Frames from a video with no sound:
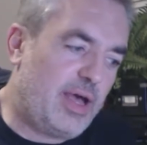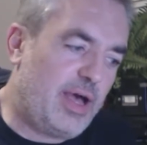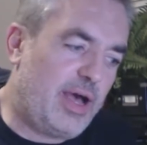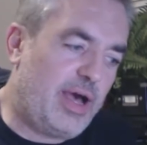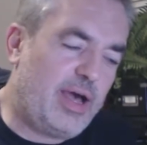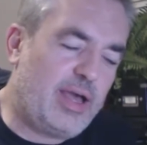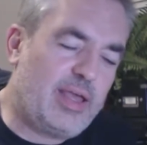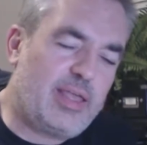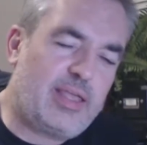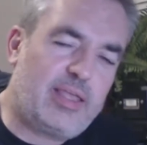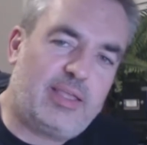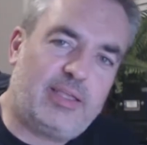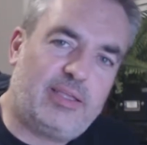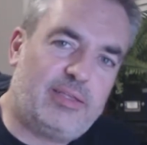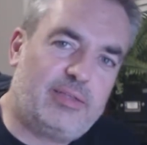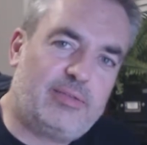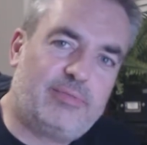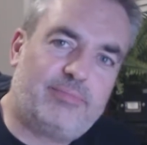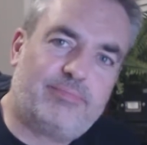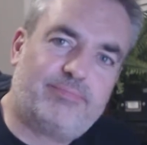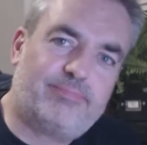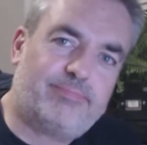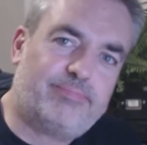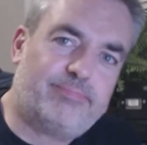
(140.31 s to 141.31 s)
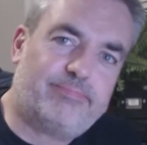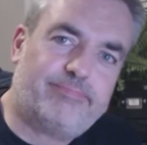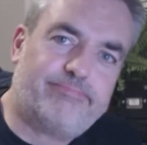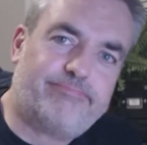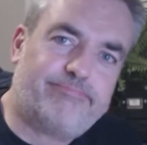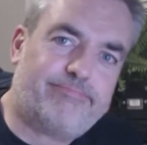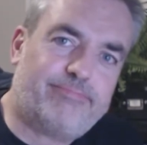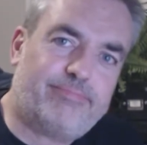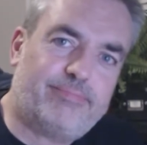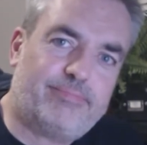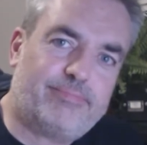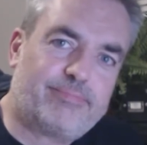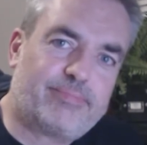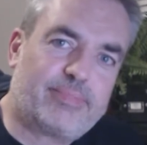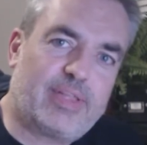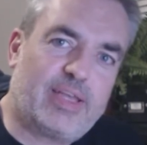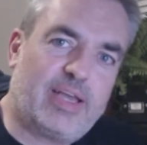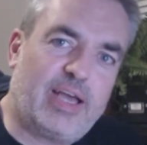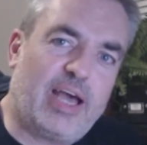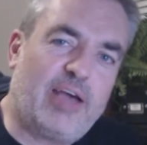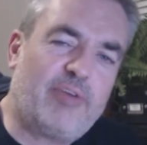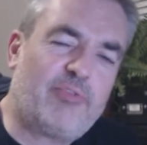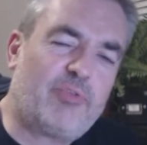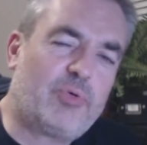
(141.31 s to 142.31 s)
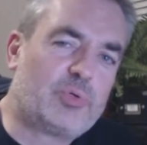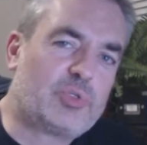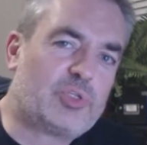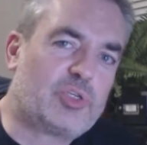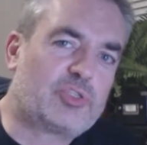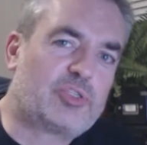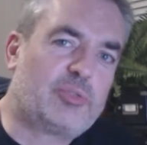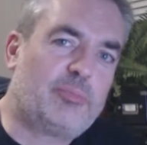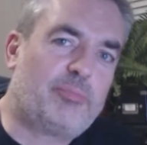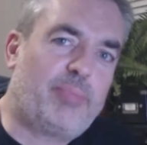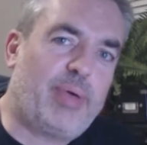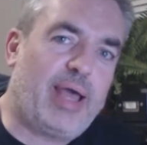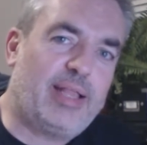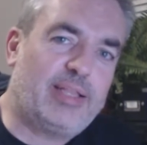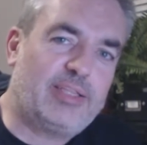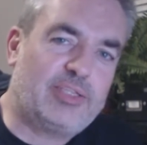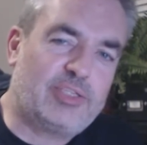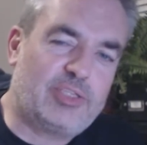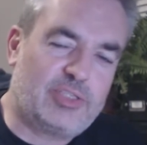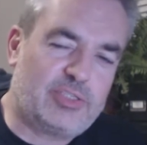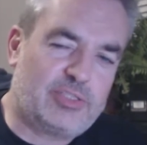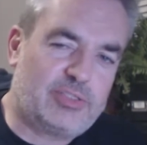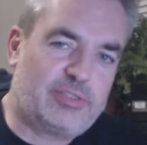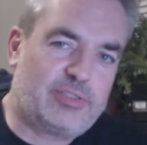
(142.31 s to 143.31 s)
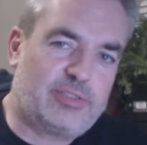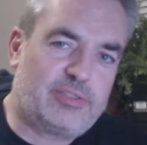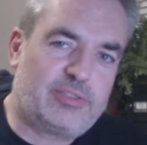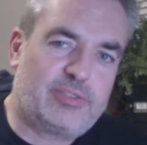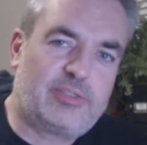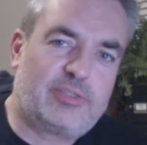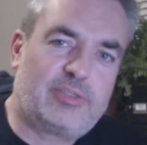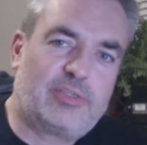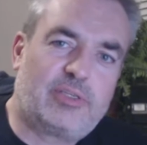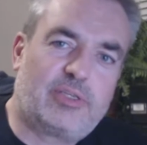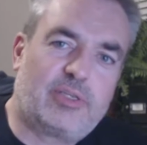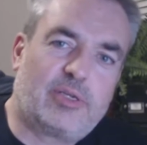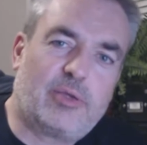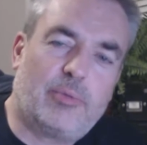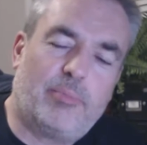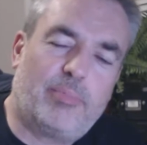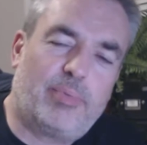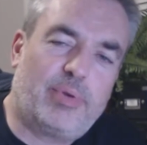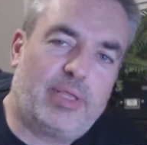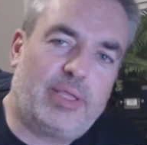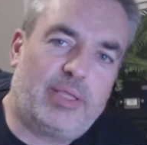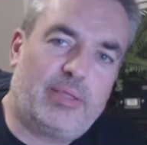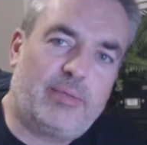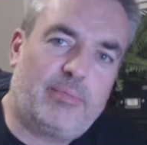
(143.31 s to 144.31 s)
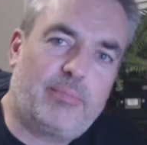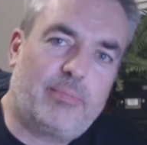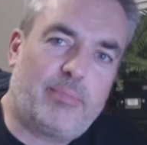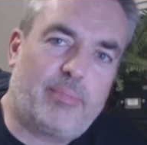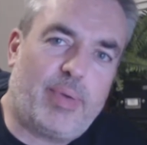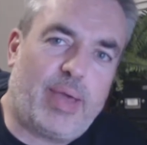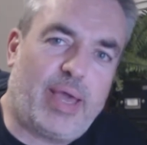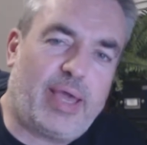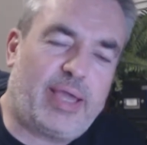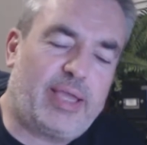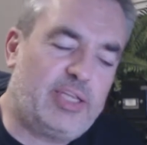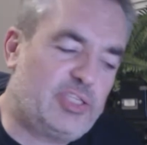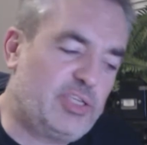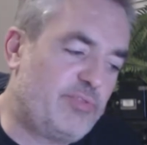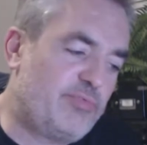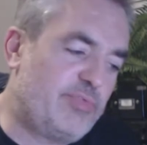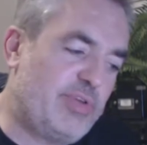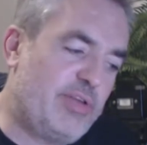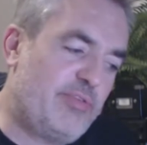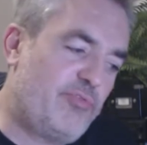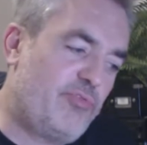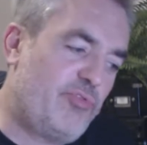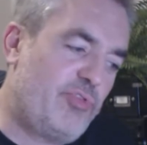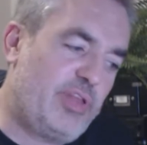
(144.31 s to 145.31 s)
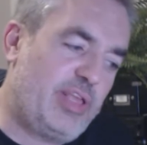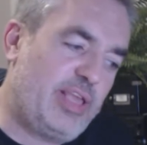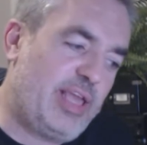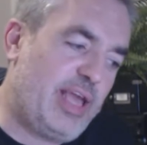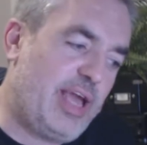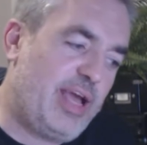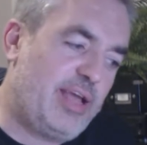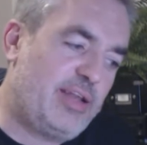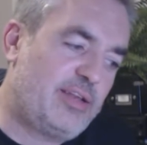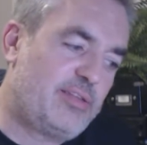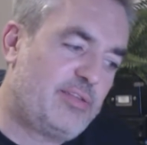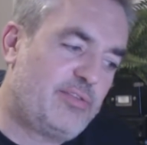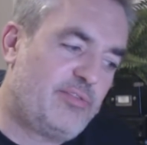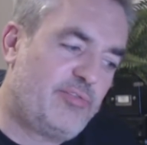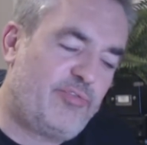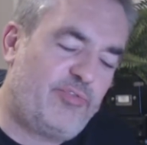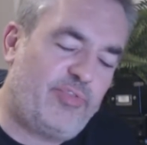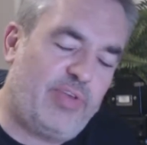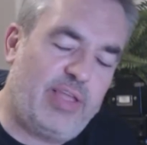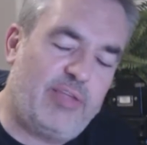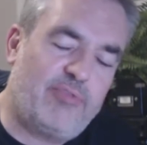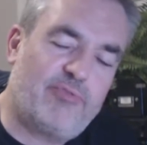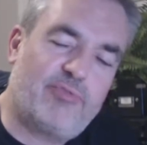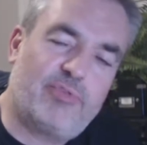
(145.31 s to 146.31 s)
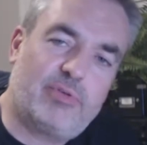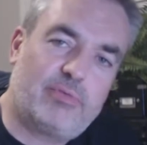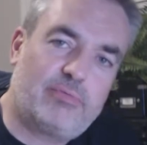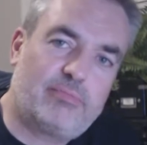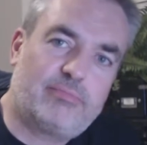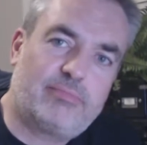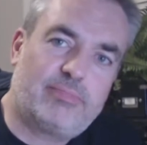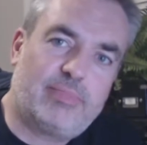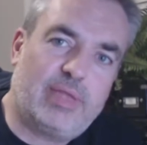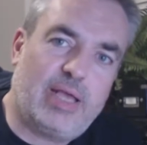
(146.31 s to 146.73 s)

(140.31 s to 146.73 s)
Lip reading: I've always looked at bands as the complete package. I've never really had favourite